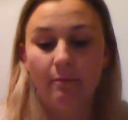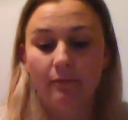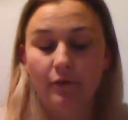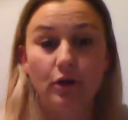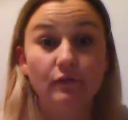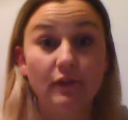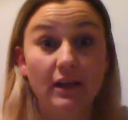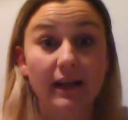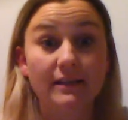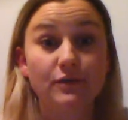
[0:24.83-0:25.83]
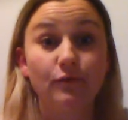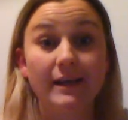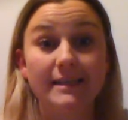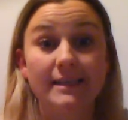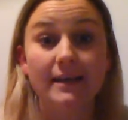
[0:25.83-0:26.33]
For those of you that like to
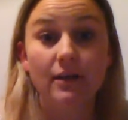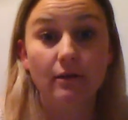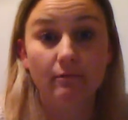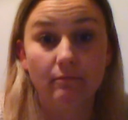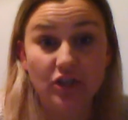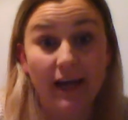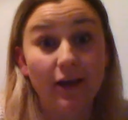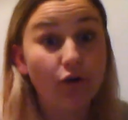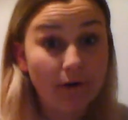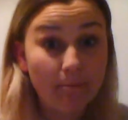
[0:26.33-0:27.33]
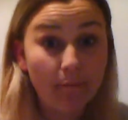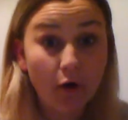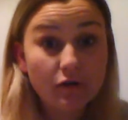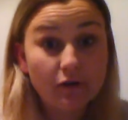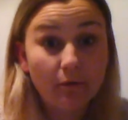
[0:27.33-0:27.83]
read it, check your
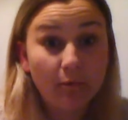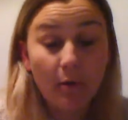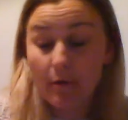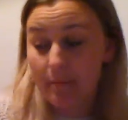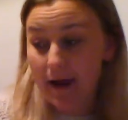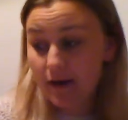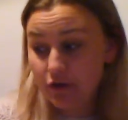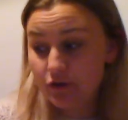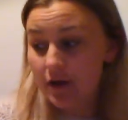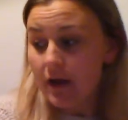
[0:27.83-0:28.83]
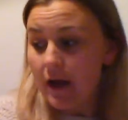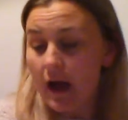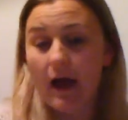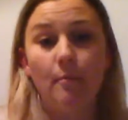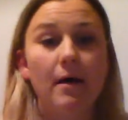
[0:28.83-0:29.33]
inbox on Purple Mash.
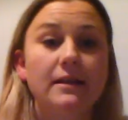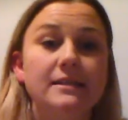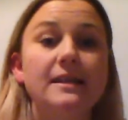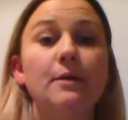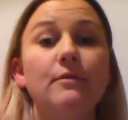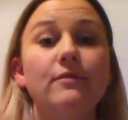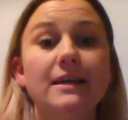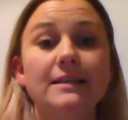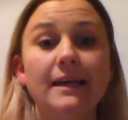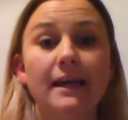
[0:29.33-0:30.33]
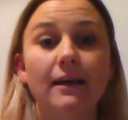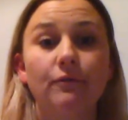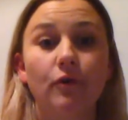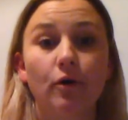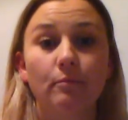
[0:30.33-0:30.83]
And today we're reading
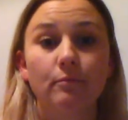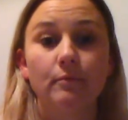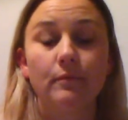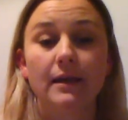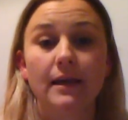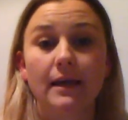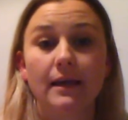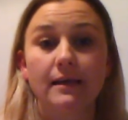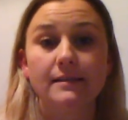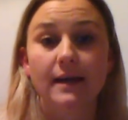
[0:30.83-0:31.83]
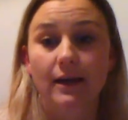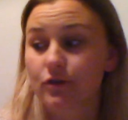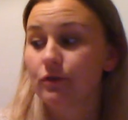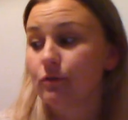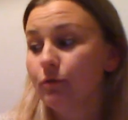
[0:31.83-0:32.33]
from the
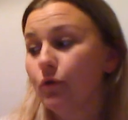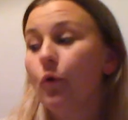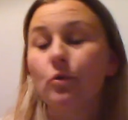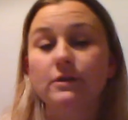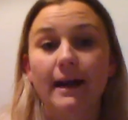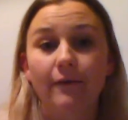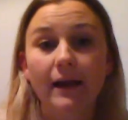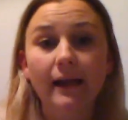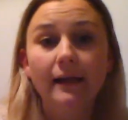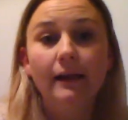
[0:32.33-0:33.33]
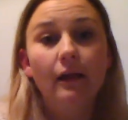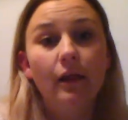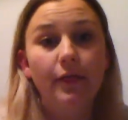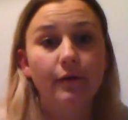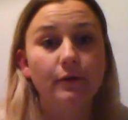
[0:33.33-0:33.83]
section called Ordinary
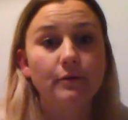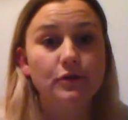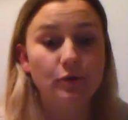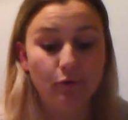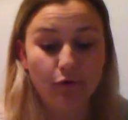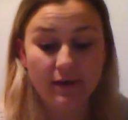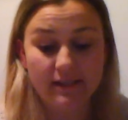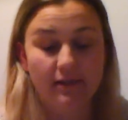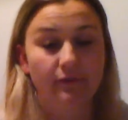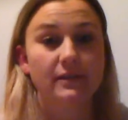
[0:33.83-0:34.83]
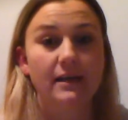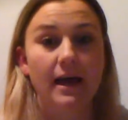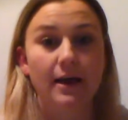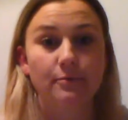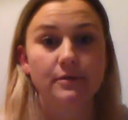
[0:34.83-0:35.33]
through to Christopher's
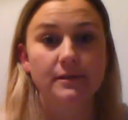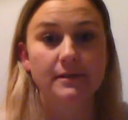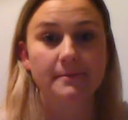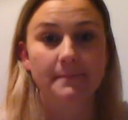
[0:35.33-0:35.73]
House.